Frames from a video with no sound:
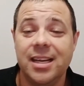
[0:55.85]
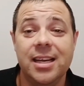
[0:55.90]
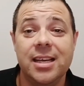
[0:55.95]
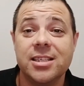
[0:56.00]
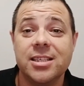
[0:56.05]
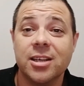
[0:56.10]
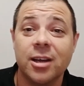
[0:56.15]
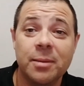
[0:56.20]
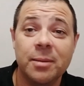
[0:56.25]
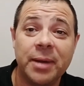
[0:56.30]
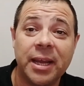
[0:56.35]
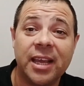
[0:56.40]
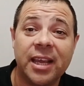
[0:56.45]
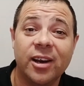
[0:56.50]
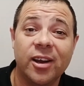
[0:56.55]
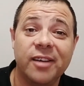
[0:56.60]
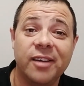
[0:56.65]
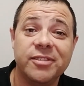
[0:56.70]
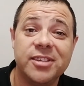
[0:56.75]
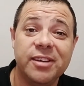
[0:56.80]
it's going to make your
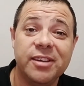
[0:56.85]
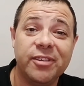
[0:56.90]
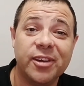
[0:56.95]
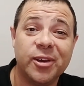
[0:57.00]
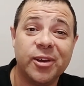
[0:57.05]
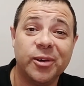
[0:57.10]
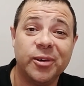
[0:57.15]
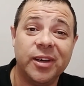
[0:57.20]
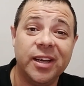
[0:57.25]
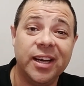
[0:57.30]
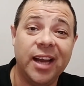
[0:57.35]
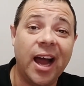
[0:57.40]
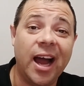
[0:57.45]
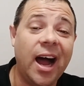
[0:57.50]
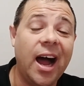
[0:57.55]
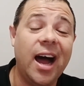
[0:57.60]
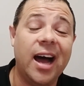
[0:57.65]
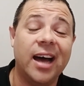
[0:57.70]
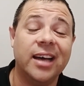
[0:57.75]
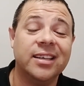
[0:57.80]
life difficult and
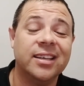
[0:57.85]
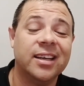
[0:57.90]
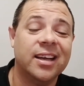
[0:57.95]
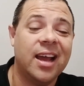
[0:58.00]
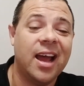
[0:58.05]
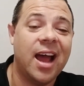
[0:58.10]
hard.